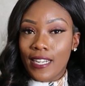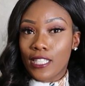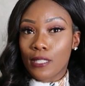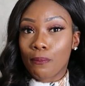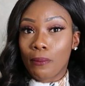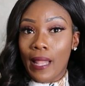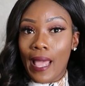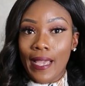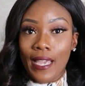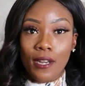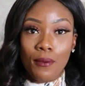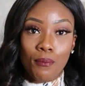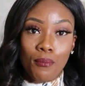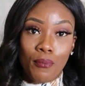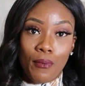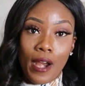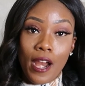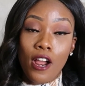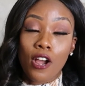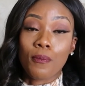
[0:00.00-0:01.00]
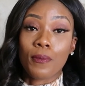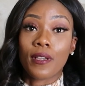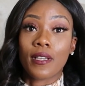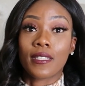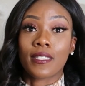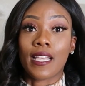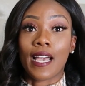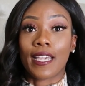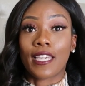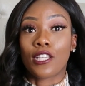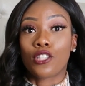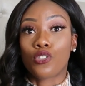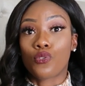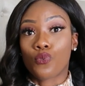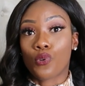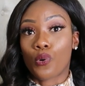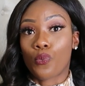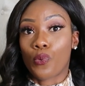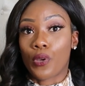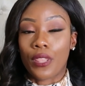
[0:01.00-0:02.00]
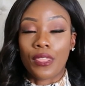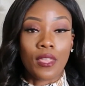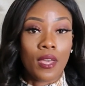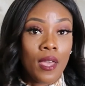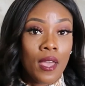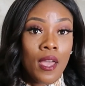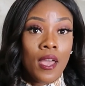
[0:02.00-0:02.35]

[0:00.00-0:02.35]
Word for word: it's black and brown, because I can do it with